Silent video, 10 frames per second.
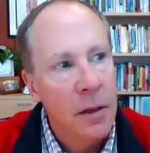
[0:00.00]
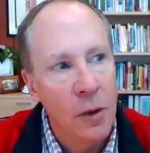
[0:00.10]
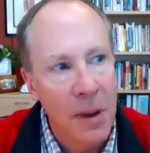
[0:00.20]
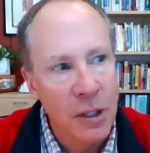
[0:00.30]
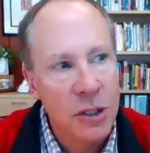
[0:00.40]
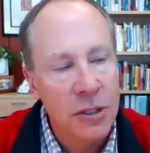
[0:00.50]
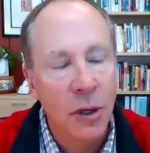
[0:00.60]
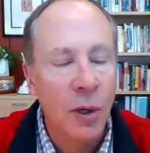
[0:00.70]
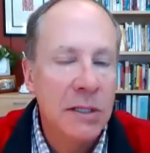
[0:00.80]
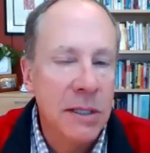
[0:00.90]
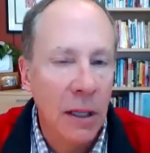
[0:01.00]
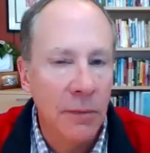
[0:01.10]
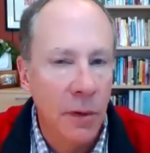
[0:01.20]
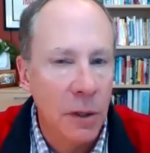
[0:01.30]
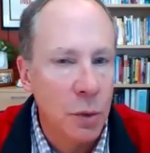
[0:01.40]
you mentioned
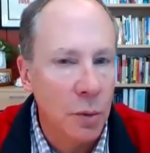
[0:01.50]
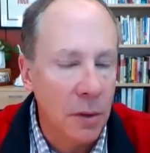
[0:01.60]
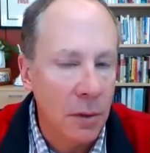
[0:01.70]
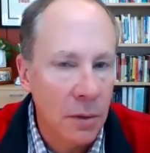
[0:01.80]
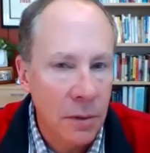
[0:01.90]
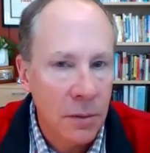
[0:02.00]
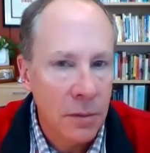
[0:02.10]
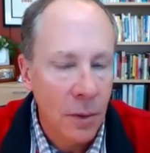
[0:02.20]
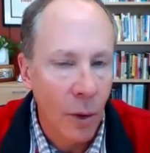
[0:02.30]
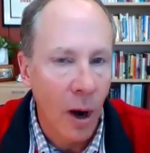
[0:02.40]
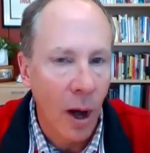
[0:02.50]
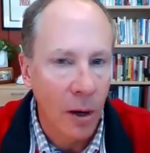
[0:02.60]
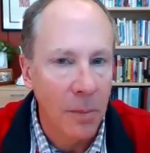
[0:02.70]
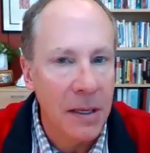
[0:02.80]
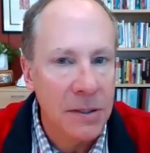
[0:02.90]
increasingly virtual or
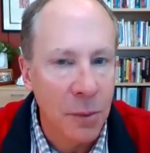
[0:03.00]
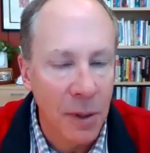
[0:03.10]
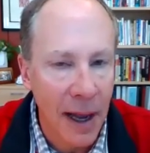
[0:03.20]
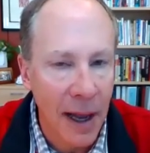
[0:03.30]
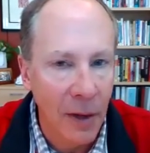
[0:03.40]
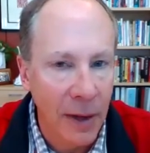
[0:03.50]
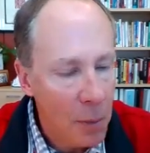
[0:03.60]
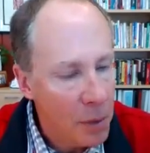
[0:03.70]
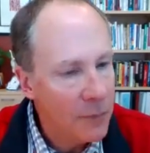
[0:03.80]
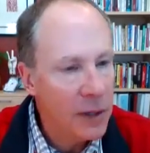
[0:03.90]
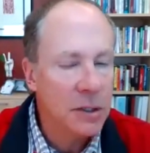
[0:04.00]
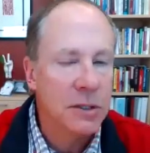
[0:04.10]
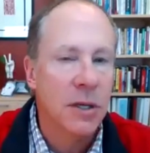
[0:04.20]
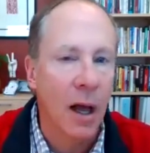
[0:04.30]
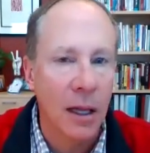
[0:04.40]
augmented reality. I wonder if you could
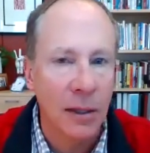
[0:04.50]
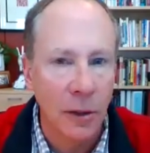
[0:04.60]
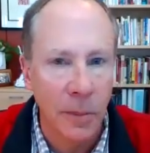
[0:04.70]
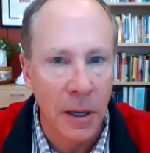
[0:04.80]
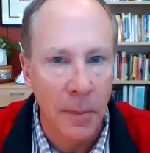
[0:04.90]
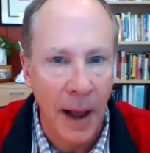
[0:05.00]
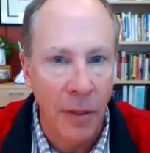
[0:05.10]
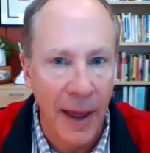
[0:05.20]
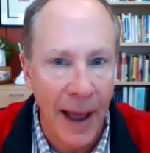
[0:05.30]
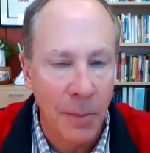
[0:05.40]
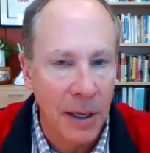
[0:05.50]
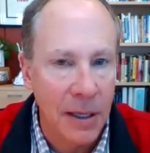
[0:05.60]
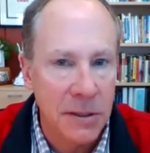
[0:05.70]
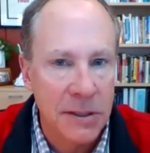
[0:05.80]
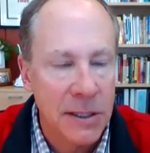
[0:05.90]
just talk a little bit about that,
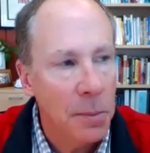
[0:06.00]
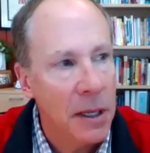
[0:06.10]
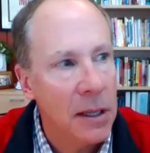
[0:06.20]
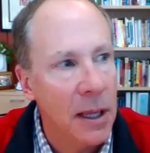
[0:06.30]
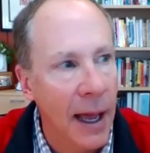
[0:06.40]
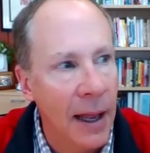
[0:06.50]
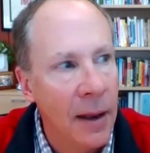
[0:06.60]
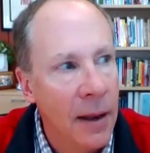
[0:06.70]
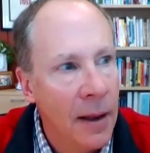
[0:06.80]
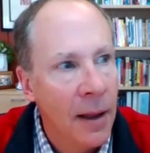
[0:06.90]
because it's something that